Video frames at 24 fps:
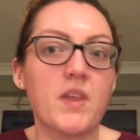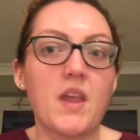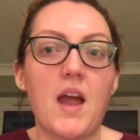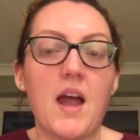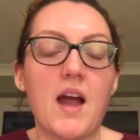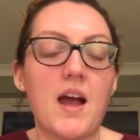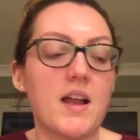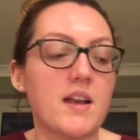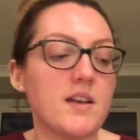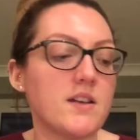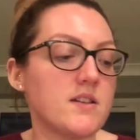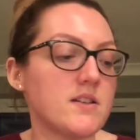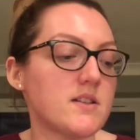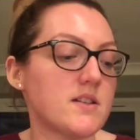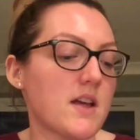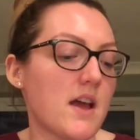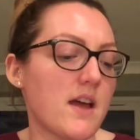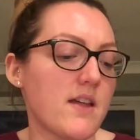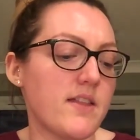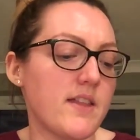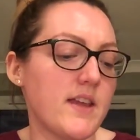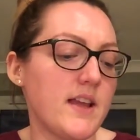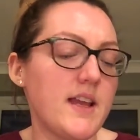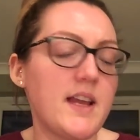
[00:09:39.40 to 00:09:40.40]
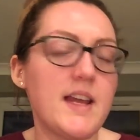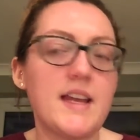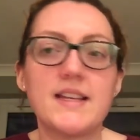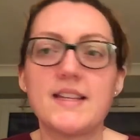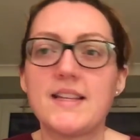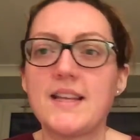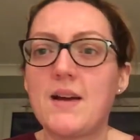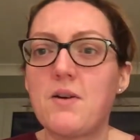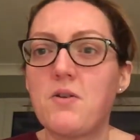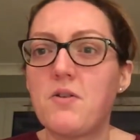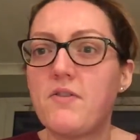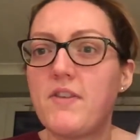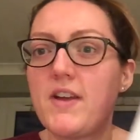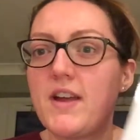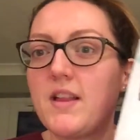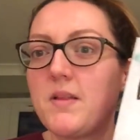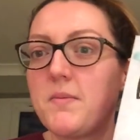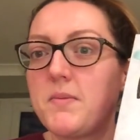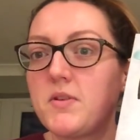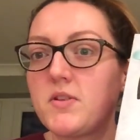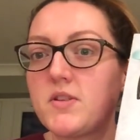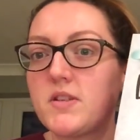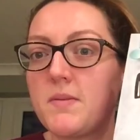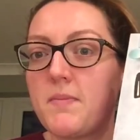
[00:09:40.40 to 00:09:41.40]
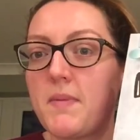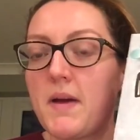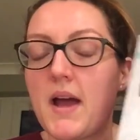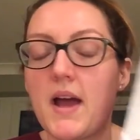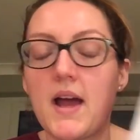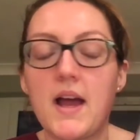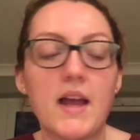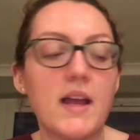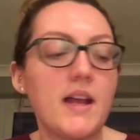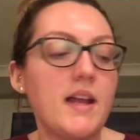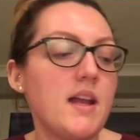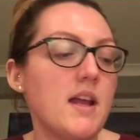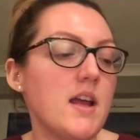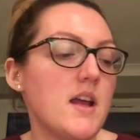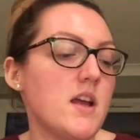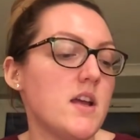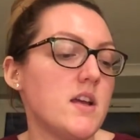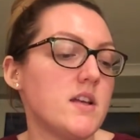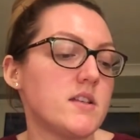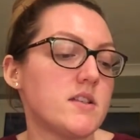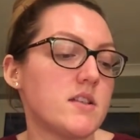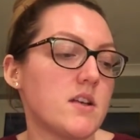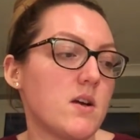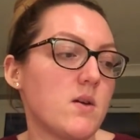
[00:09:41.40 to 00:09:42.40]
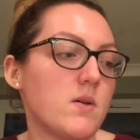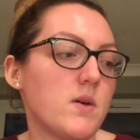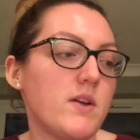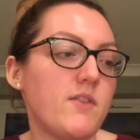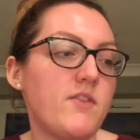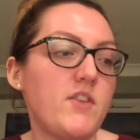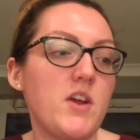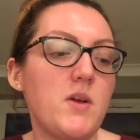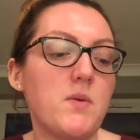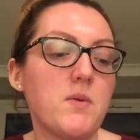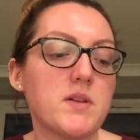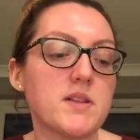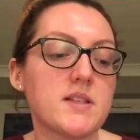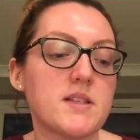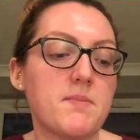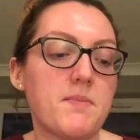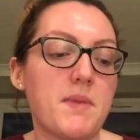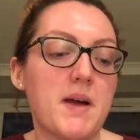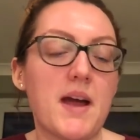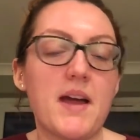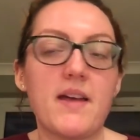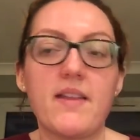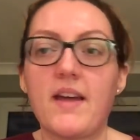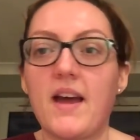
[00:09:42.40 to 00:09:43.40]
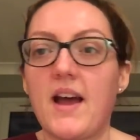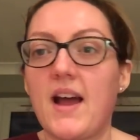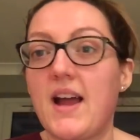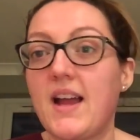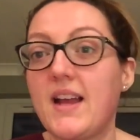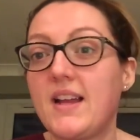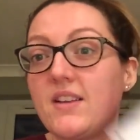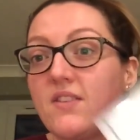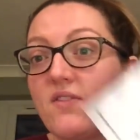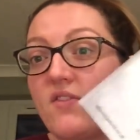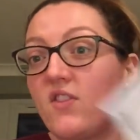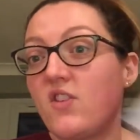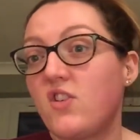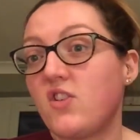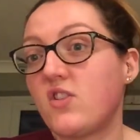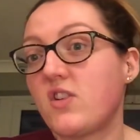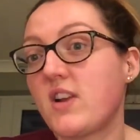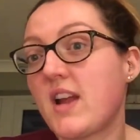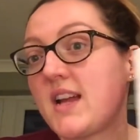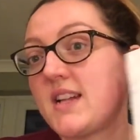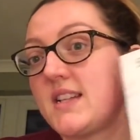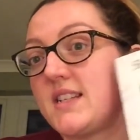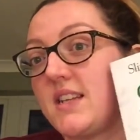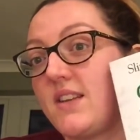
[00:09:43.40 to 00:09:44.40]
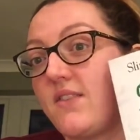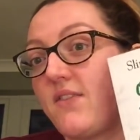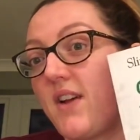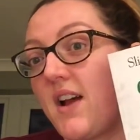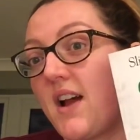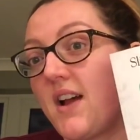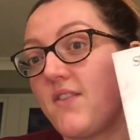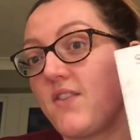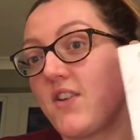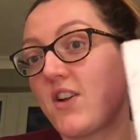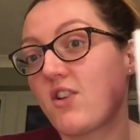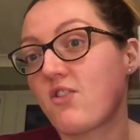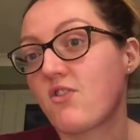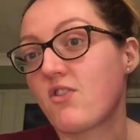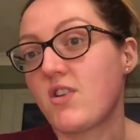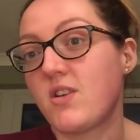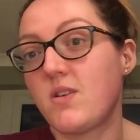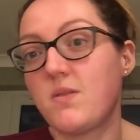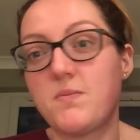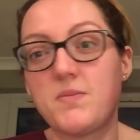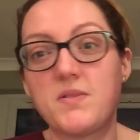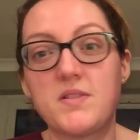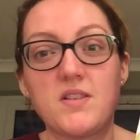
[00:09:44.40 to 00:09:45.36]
And I think it's now available to buy, so if you want to buy that, it's £4.95 a group.